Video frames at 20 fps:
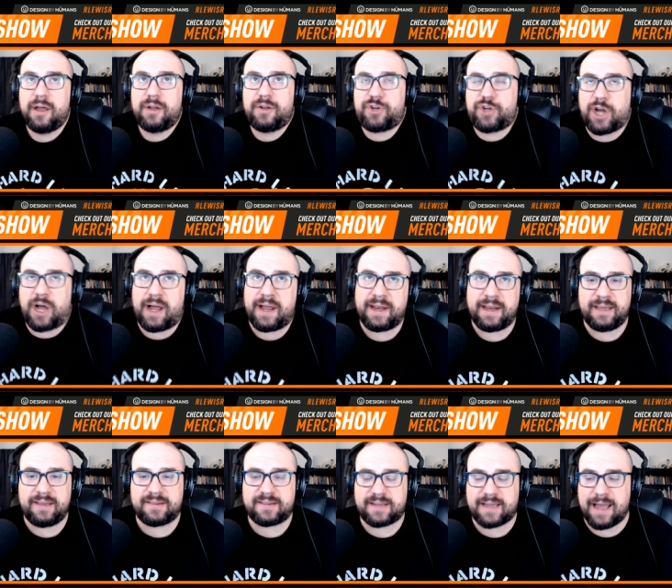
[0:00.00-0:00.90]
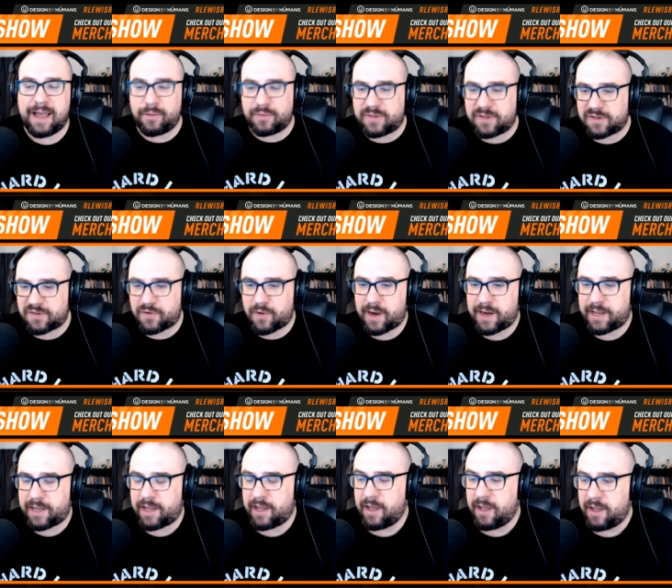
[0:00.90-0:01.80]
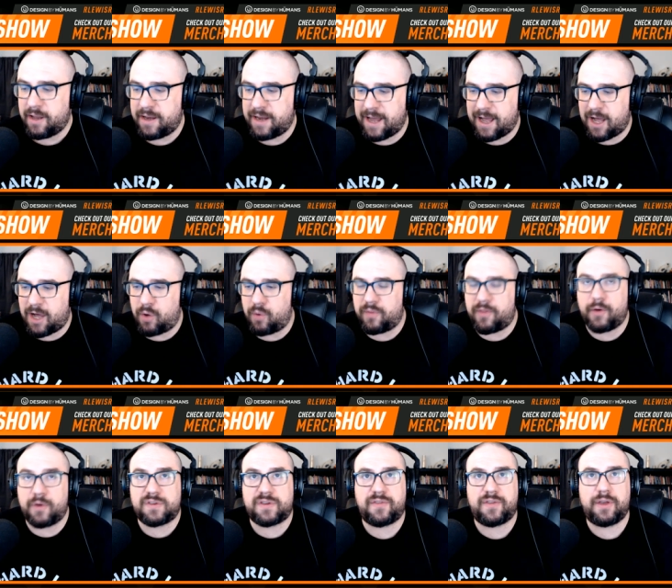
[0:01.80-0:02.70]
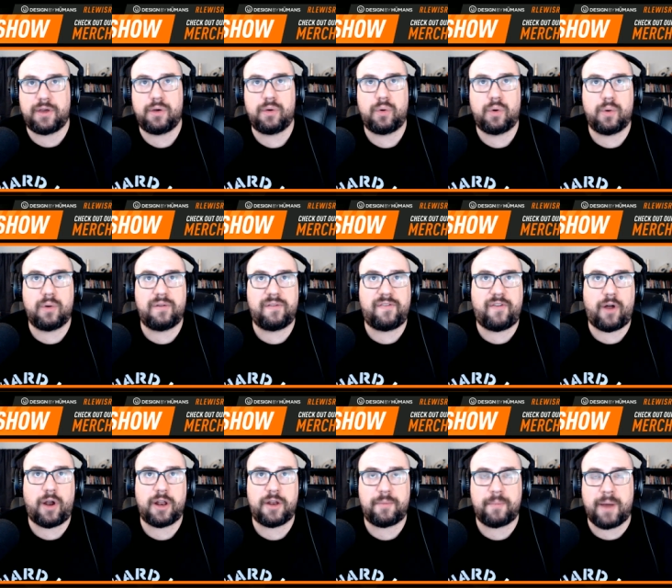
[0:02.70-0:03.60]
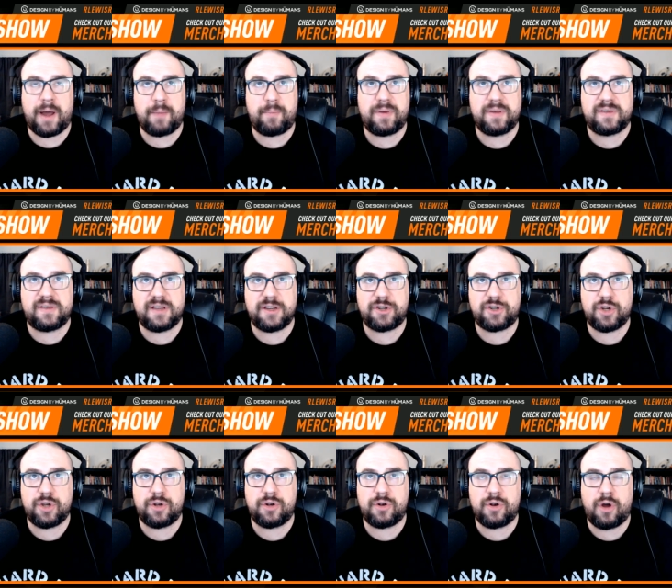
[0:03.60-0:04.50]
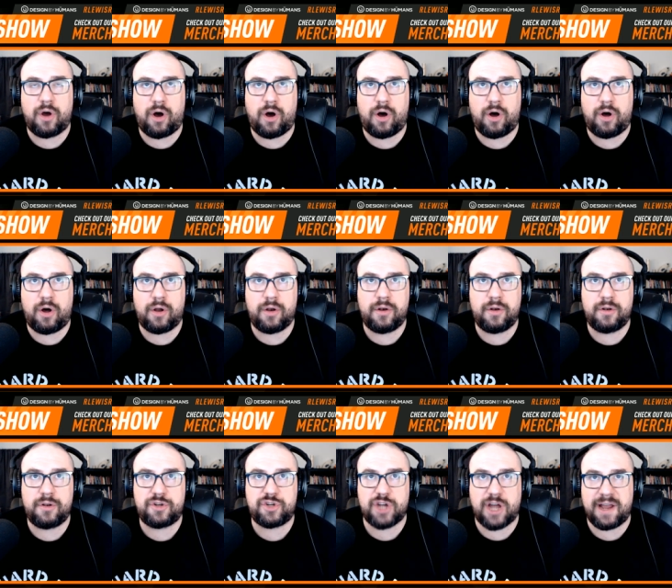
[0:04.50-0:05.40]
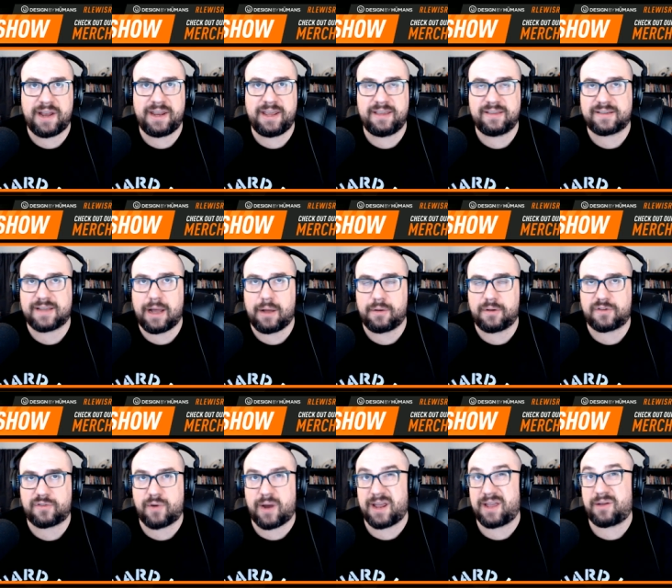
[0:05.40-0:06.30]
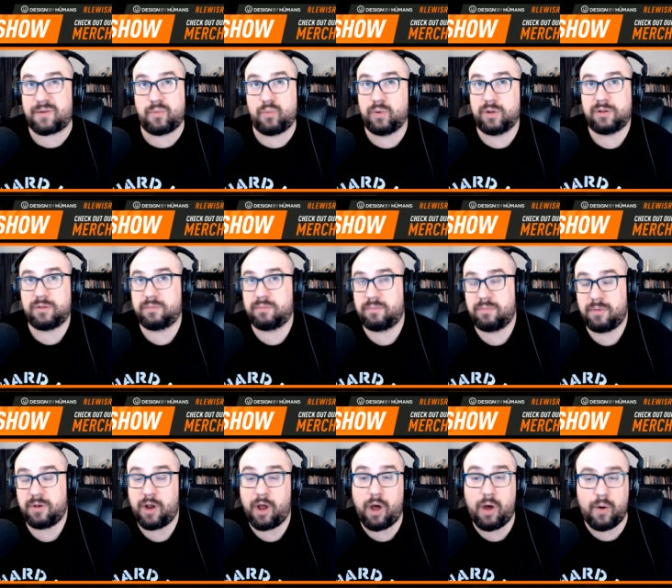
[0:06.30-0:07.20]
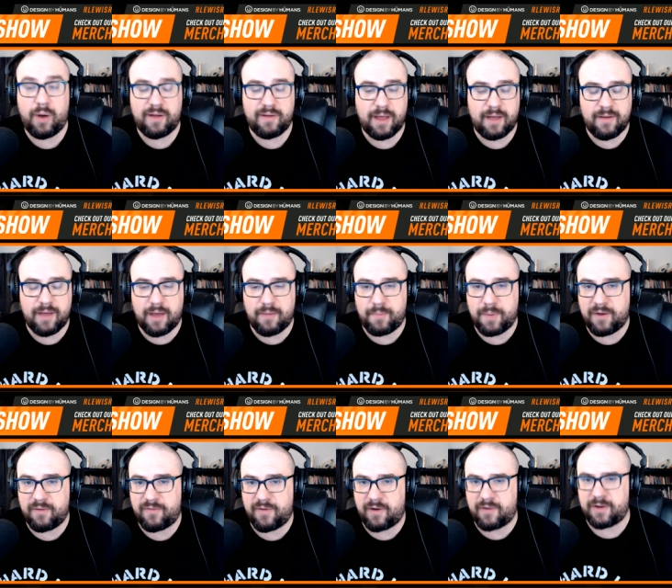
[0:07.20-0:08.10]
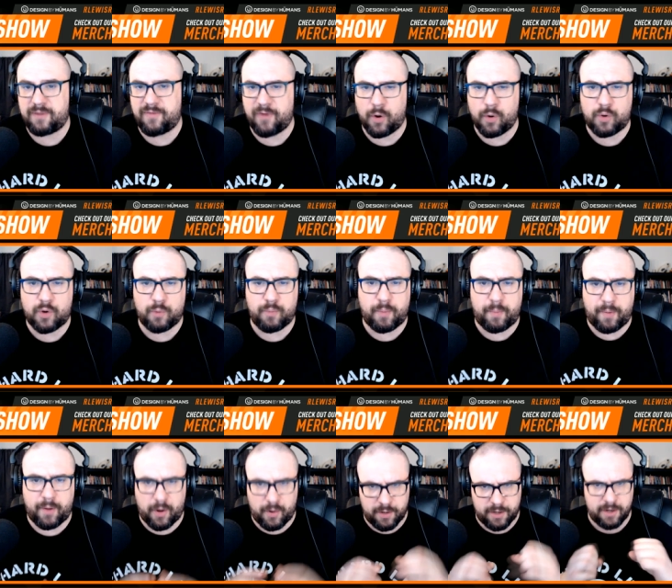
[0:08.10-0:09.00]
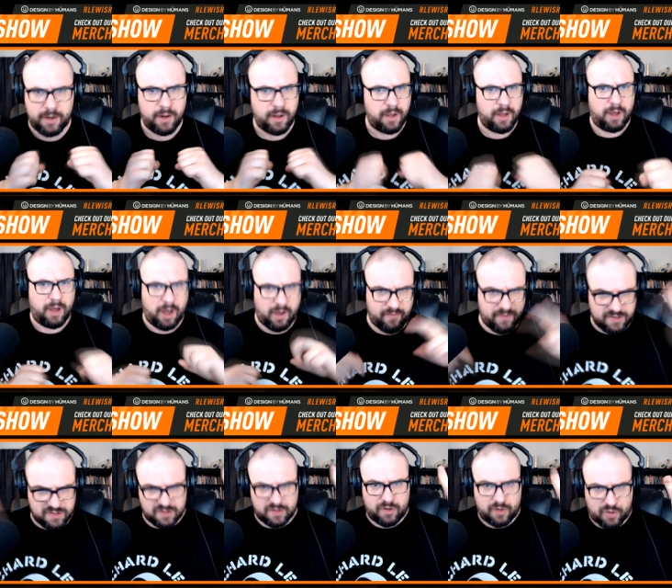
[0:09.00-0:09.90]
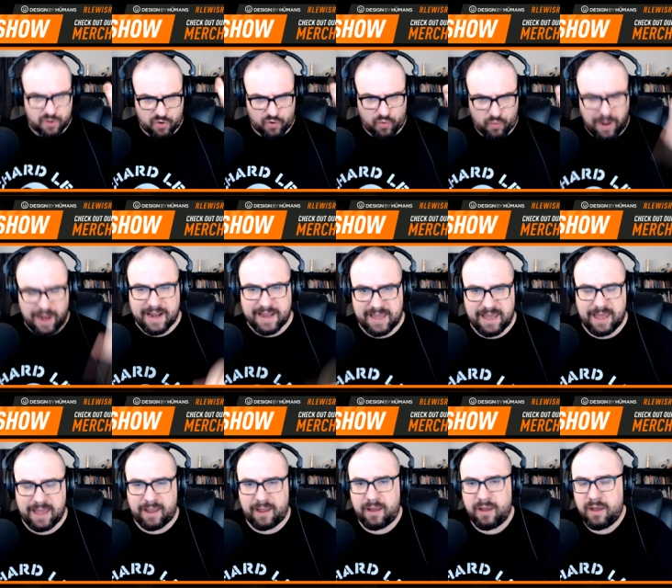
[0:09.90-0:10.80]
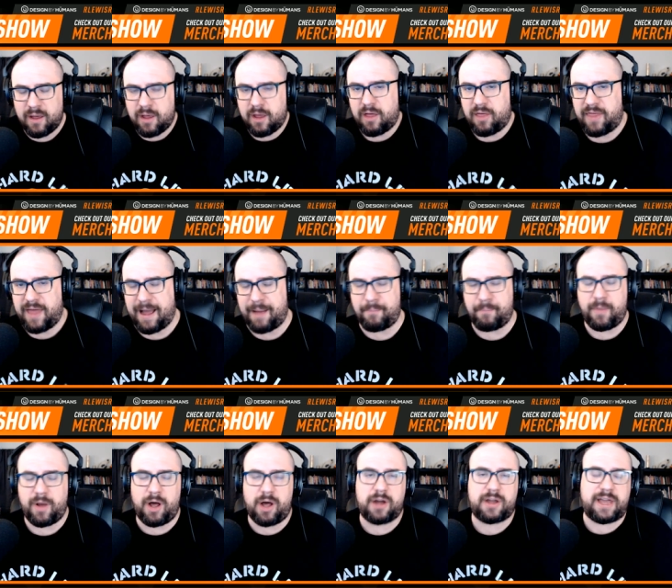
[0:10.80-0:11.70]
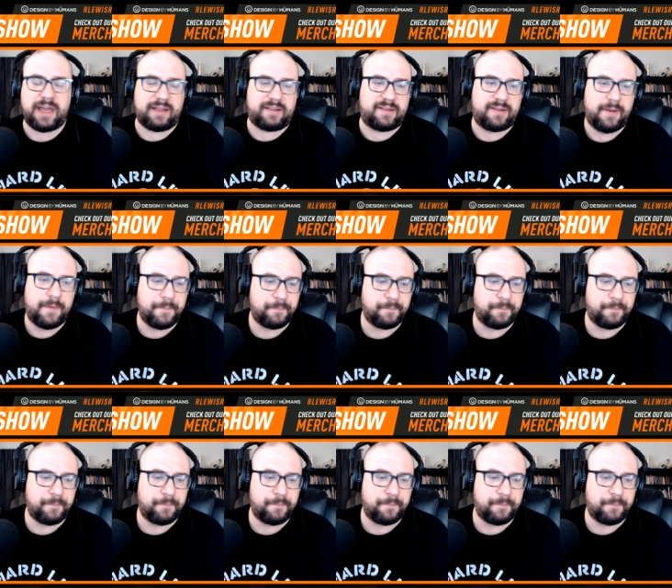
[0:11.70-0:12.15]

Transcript: Chinese Counter-Strike. Now, those of you who have followed my position on Chinese Counter-Strike will know I, have been a very vocal proponent of us cracking that market.